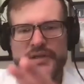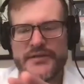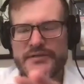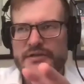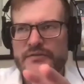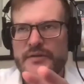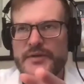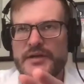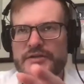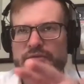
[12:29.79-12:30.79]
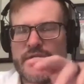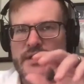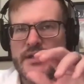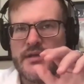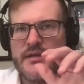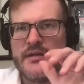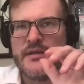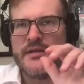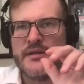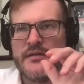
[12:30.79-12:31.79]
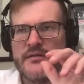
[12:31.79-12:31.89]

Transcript: they're sitting right behind you, were they in the